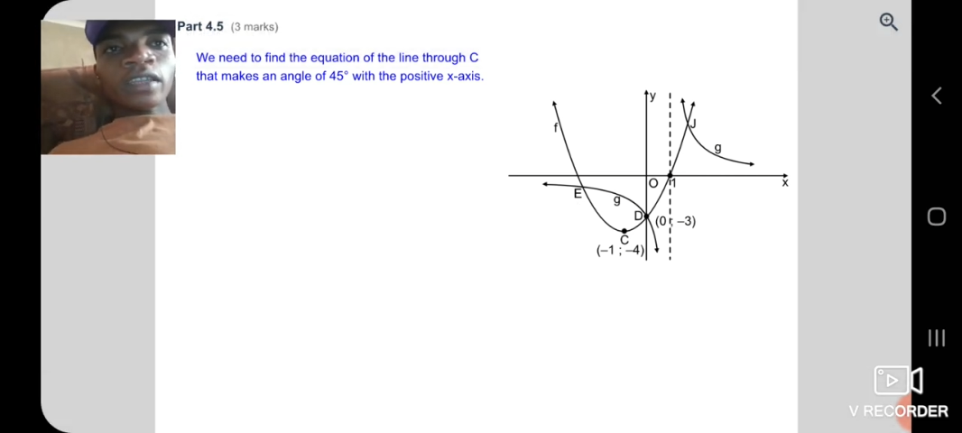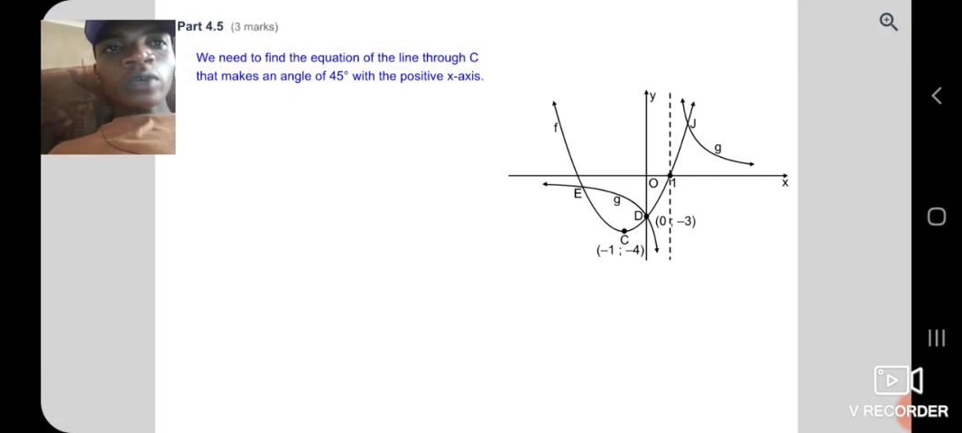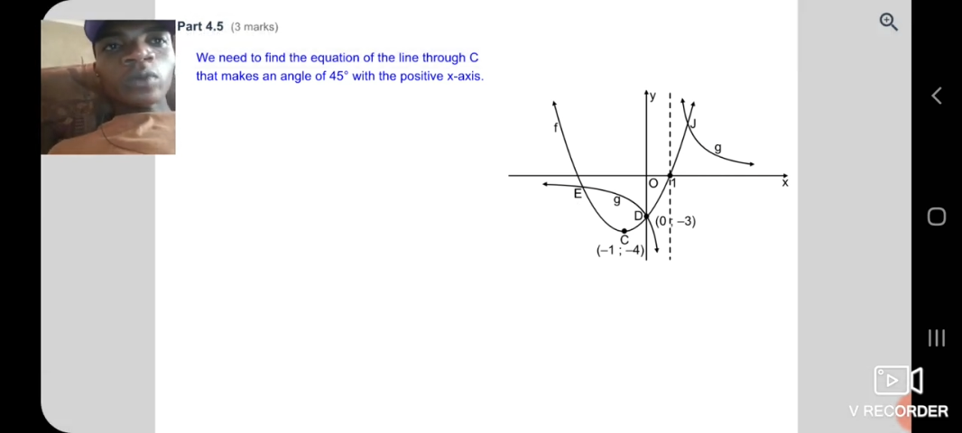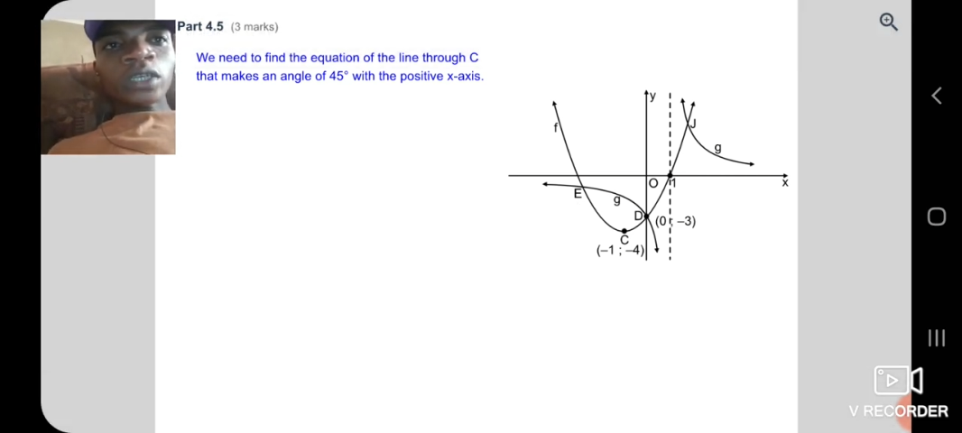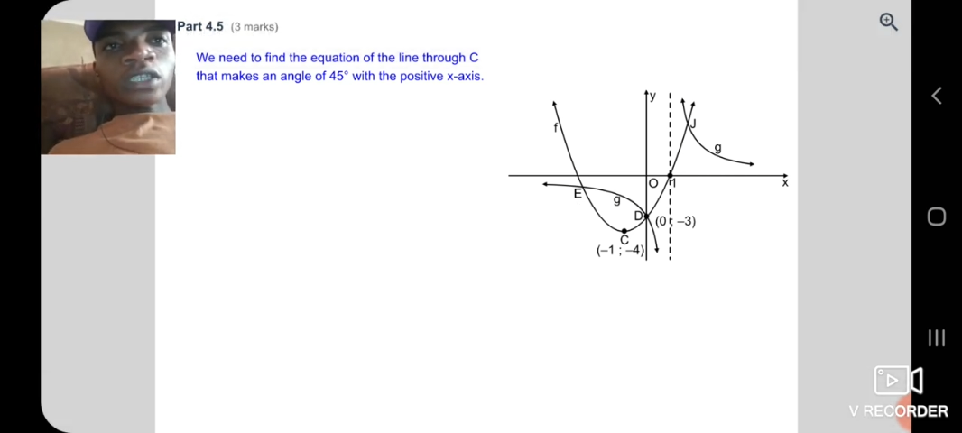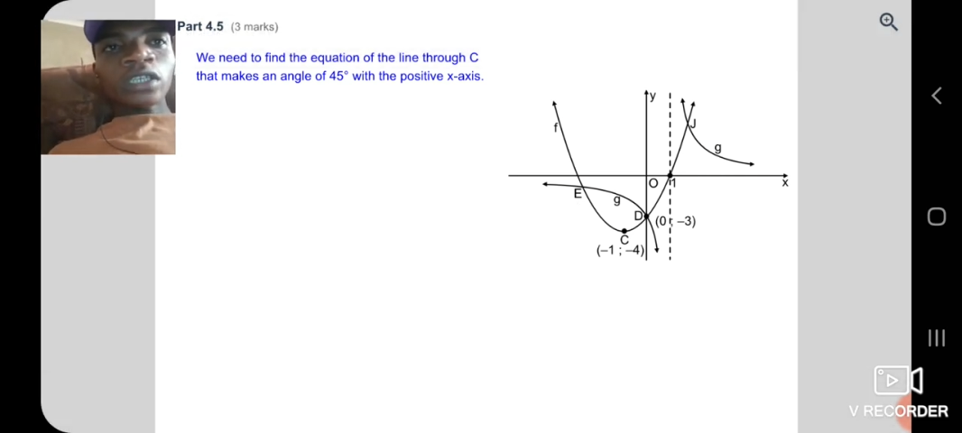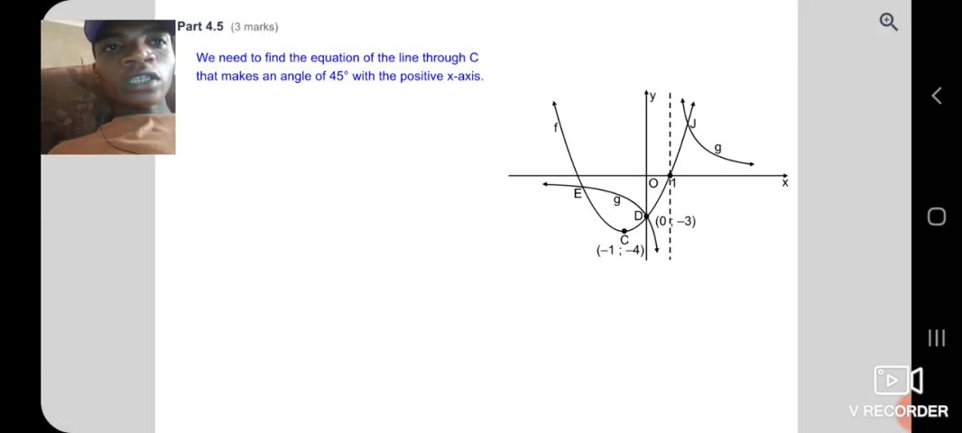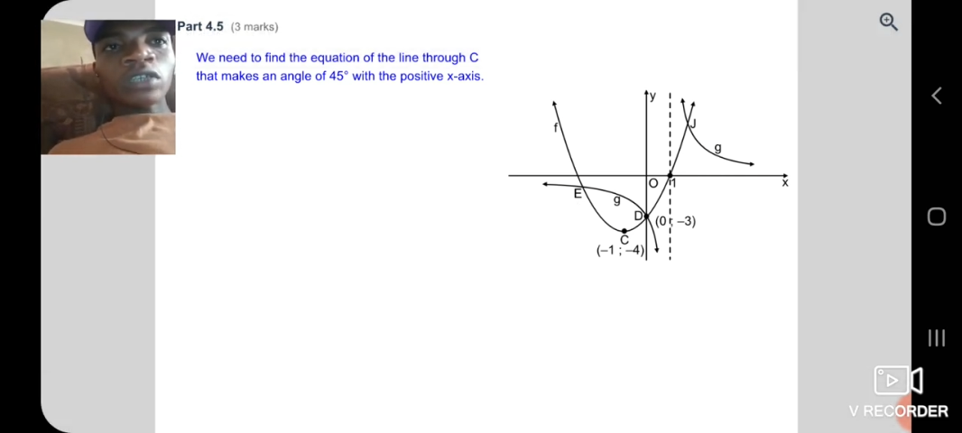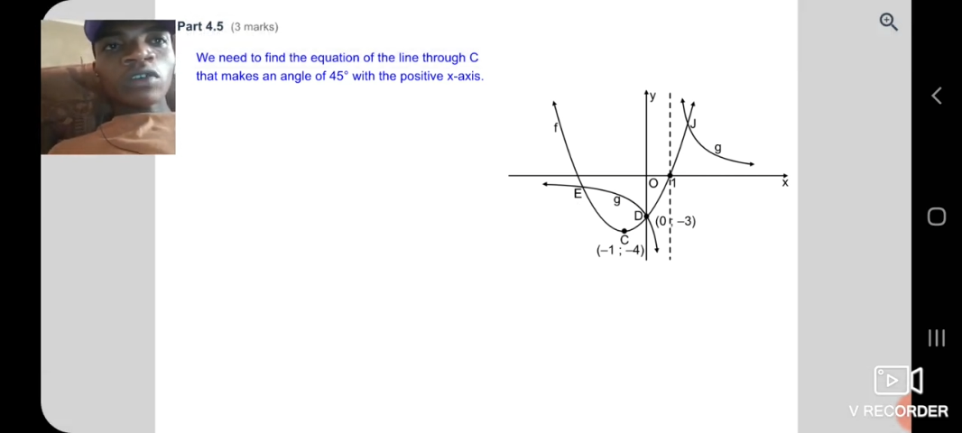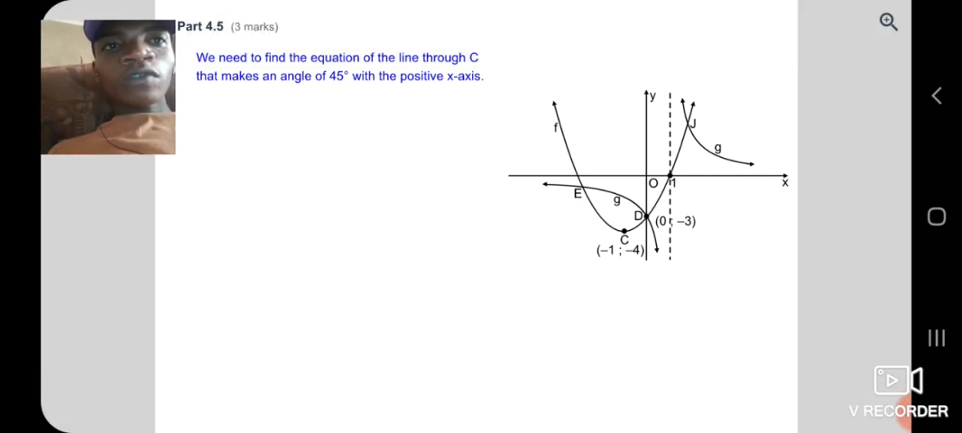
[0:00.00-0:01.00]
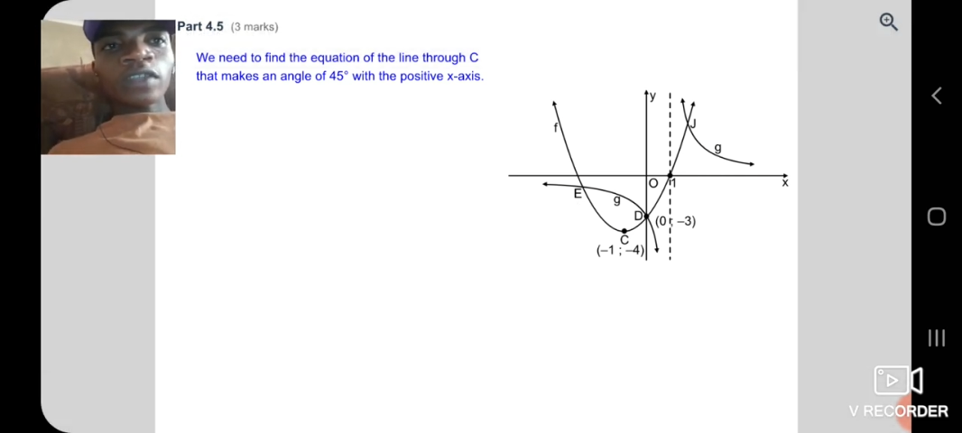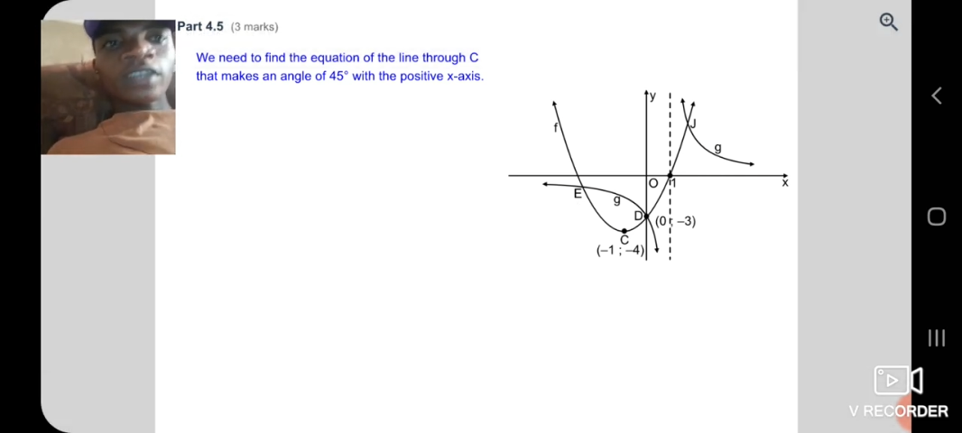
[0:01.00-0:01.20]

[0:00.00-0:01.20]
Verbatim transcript: the equation of